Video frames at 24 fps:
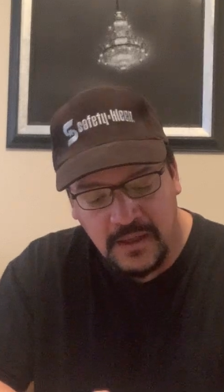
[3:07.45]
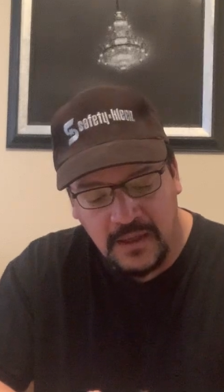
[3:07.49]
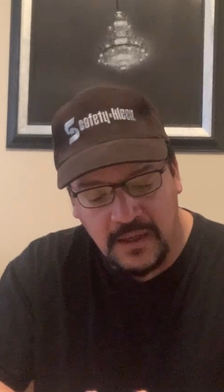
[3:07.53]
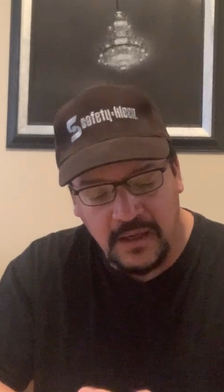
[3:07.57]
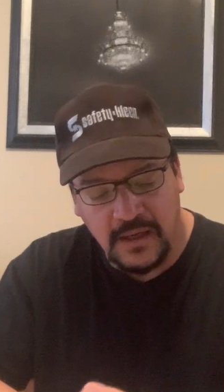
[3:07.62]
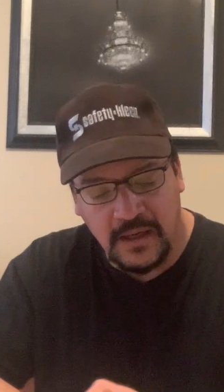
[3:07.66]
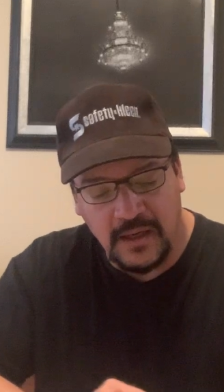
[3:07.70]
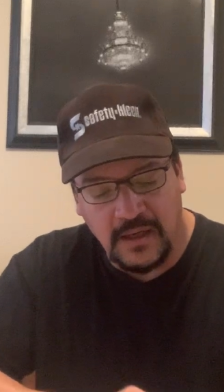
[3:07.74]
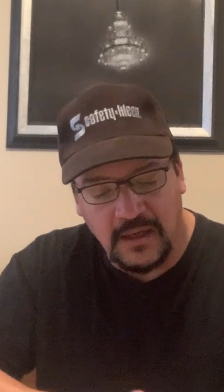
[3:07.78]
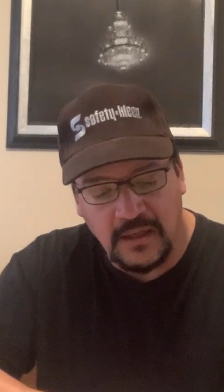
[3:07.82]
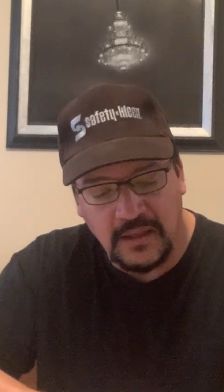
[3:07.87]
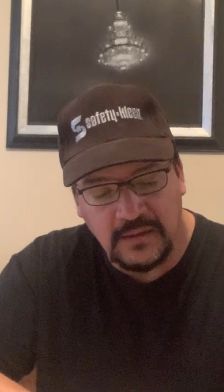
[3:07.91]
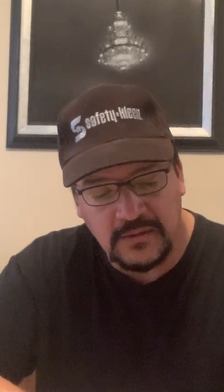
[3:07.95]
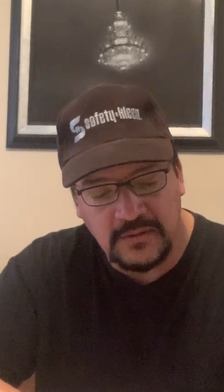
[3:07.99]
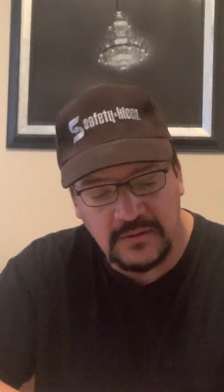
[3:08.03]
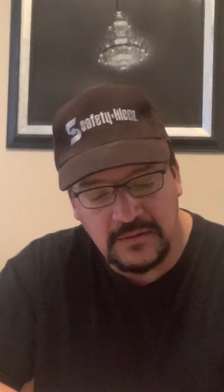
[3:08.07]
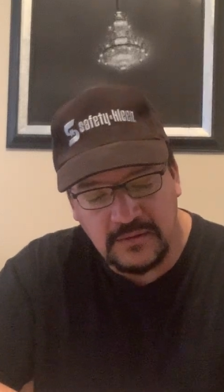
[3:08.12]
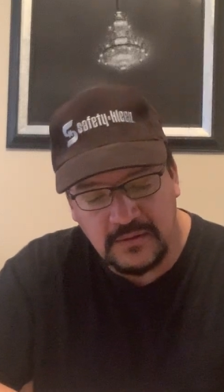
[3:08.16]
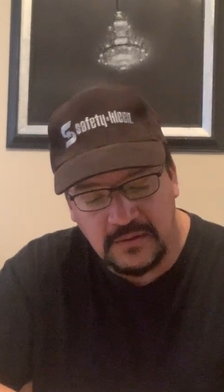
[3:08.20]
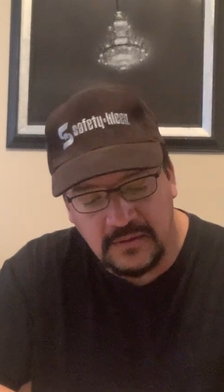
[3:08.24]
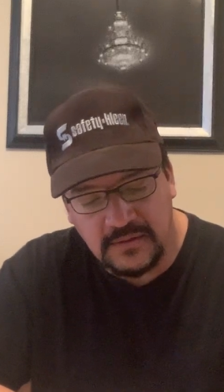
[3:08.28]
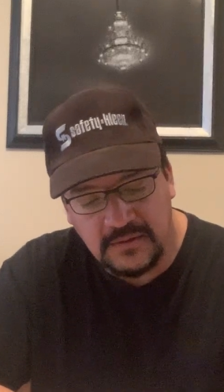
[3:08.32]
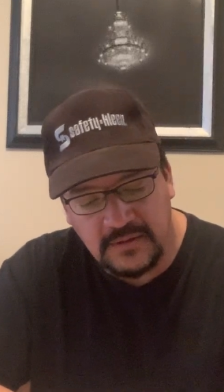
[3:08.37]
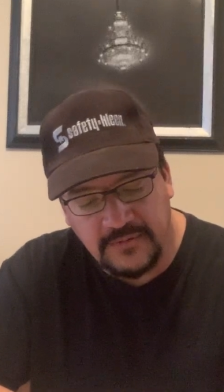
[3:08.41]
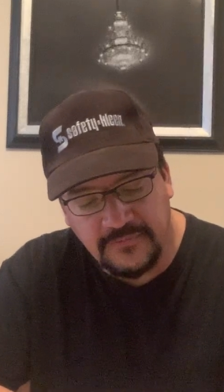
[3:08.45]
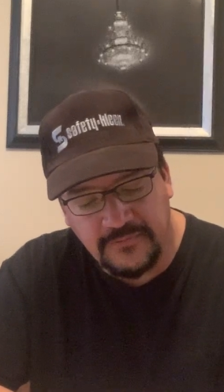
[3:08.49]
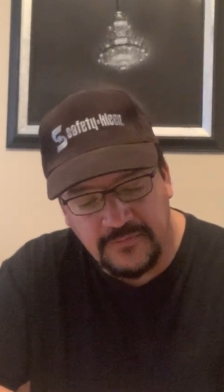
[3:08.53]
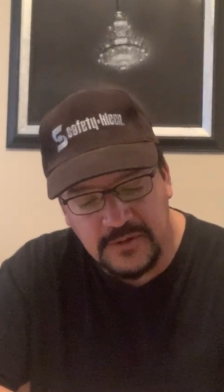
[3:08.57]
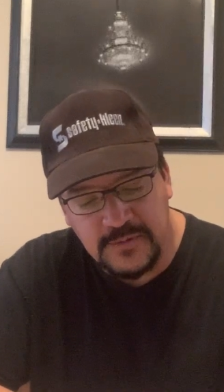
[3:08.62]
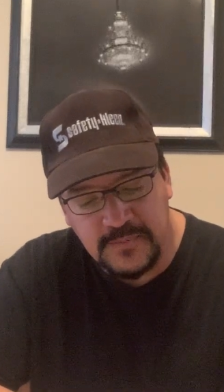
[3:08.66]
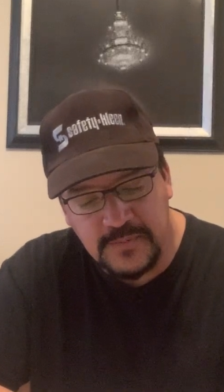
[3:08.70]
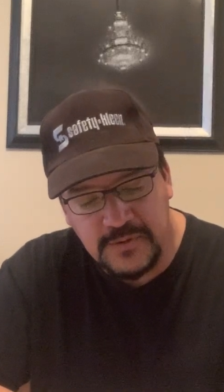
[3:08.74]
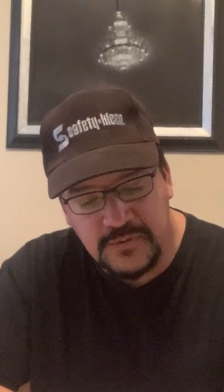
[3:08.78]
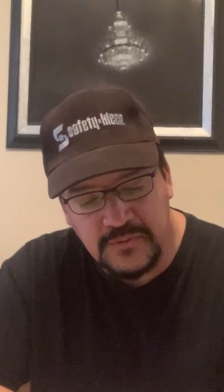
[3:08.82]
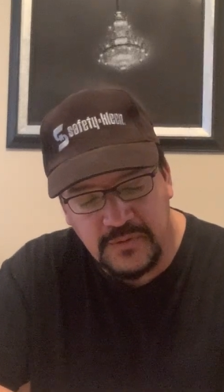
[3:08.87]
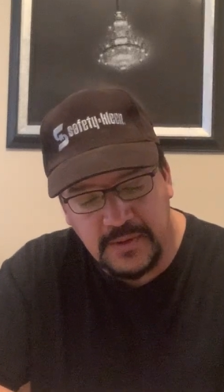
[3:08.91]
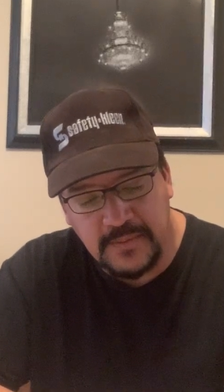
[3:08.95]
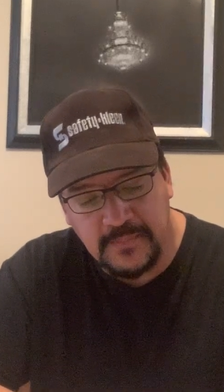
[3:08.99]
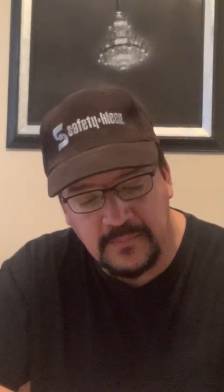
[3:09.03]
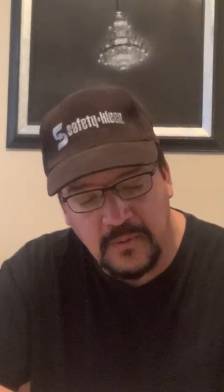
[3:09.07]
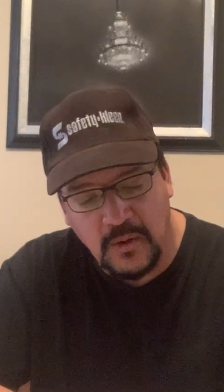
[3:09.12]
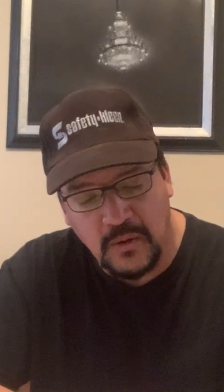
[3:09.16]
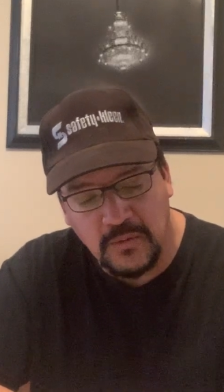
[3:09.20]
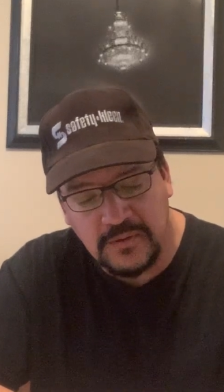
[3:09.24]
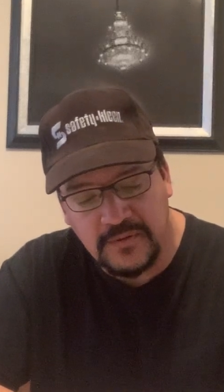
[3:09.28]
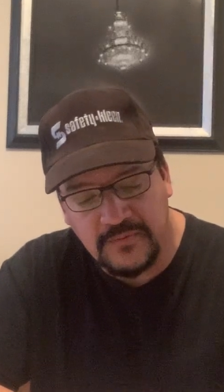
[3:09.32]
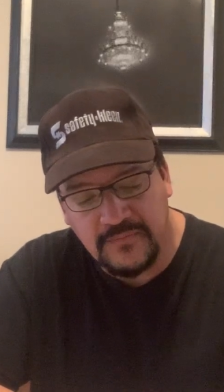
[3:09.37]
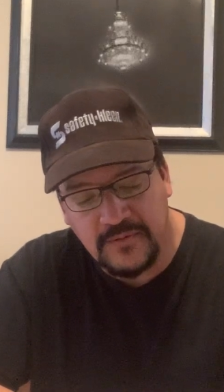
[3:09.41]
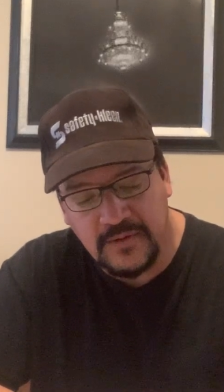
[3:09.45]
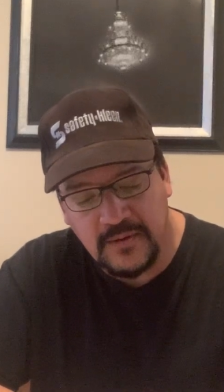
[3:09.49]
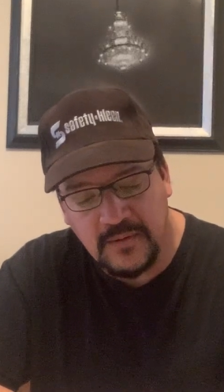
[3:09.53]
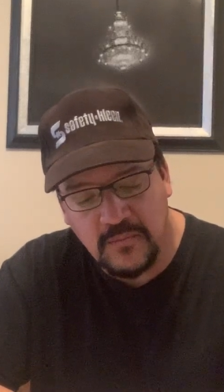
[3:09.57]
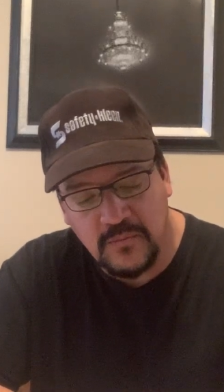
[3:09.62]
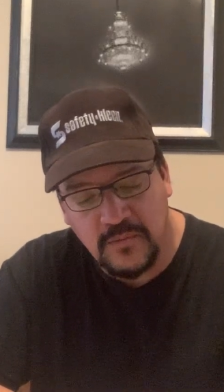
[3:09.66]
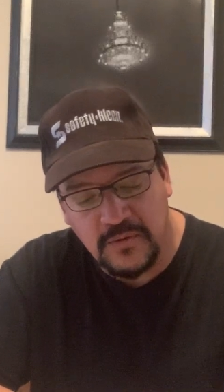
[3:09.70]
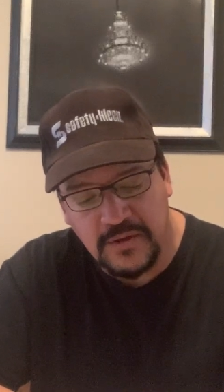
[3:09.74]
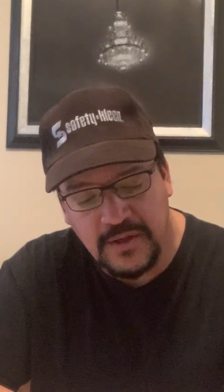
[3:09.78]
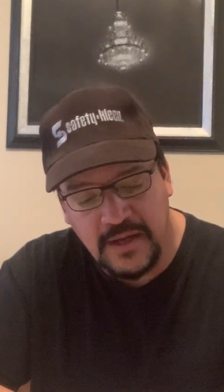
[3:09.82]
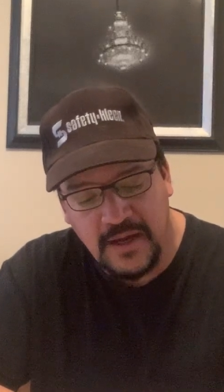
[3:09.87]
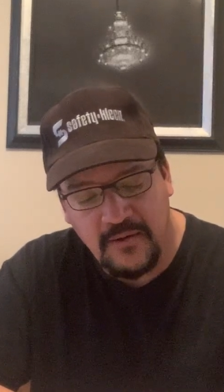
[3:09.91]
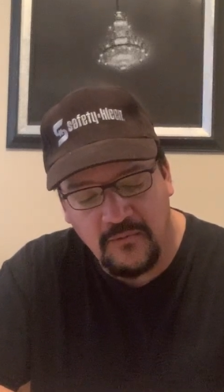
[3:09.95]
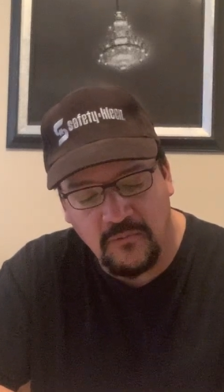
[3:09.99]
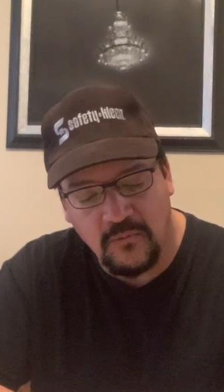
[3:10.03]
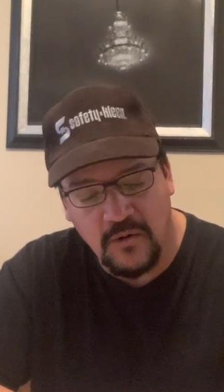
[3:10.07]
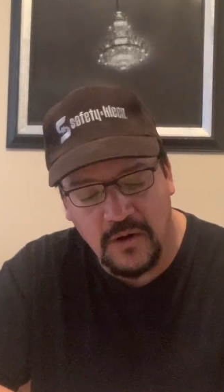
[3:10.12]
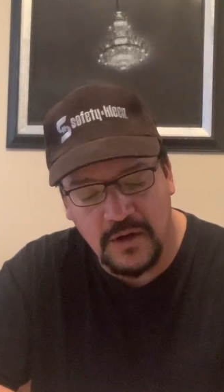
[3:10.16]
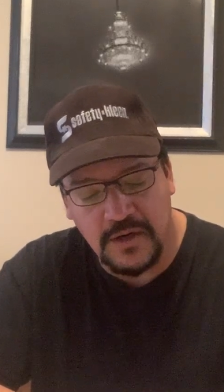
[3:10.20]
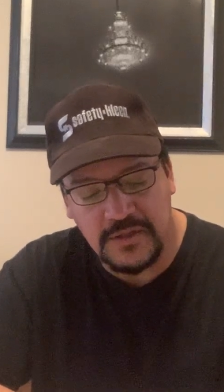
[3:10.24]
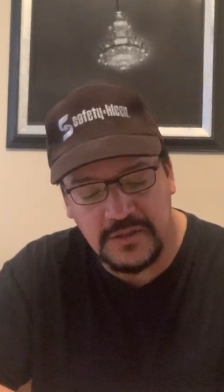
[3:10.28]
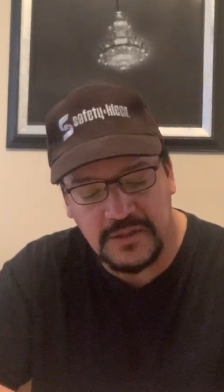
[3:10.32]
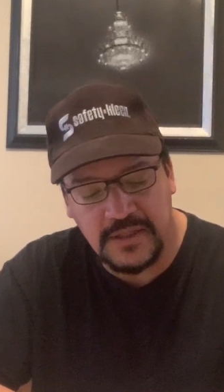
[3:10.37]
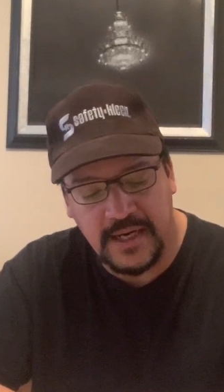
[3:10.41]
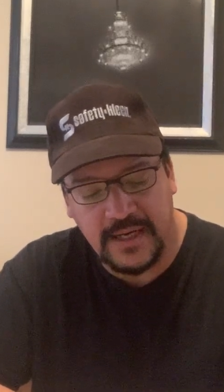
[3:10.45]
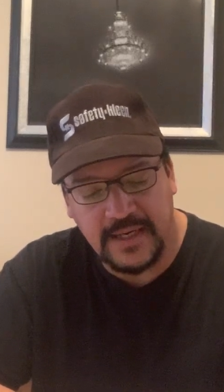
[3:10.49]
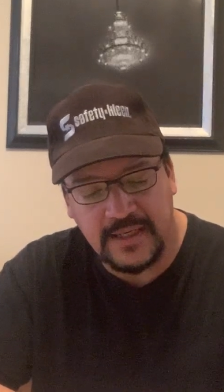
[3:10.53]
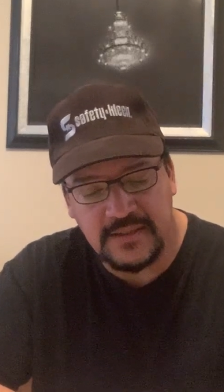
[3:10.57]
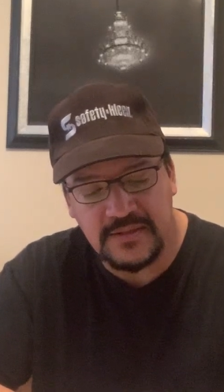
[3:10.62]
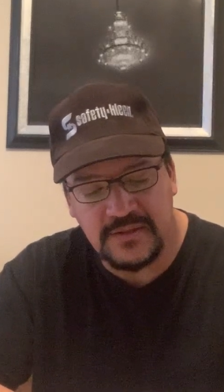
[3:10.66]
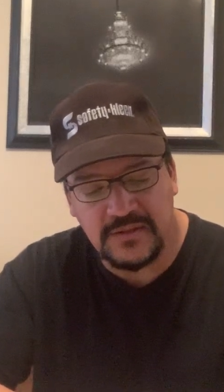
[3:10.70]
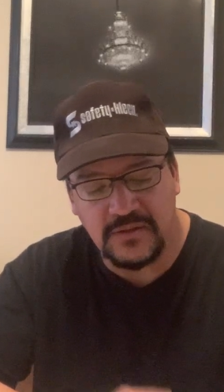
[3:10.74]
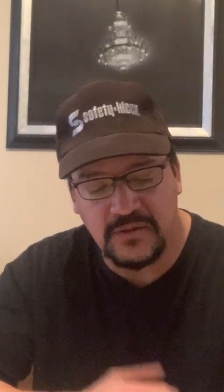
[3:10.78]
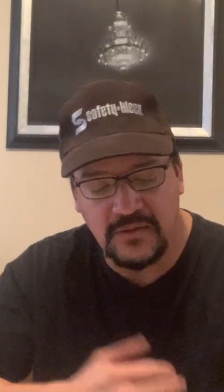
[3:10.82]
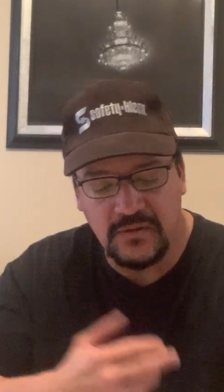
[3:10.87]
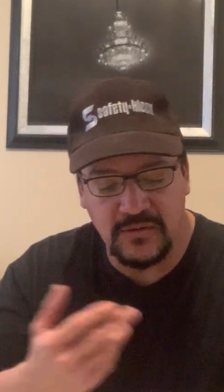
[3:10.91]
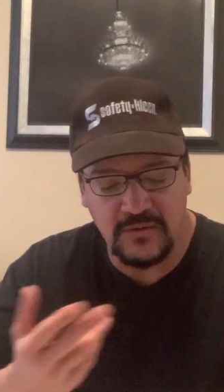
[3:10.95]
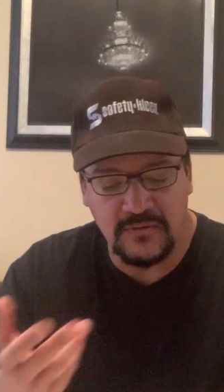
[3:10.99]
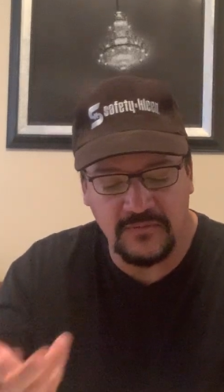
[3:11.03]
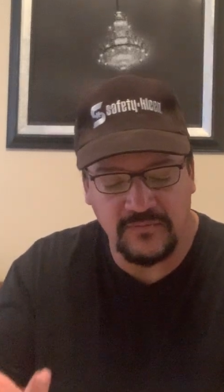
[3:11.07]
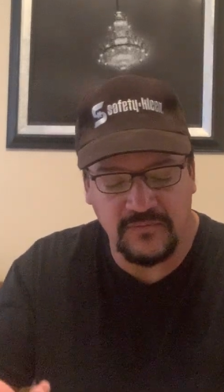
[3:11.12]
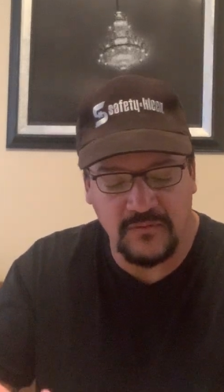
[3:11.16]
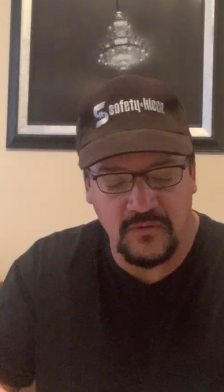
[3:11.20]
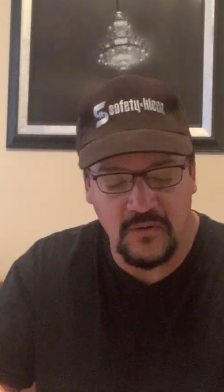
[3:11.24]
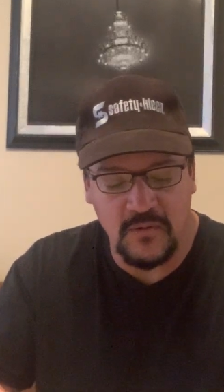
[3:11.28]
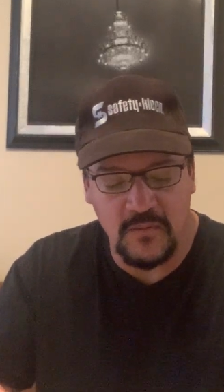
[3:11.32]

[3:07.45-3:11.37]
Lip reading: the difference between both of them, where you have water jackets and coolant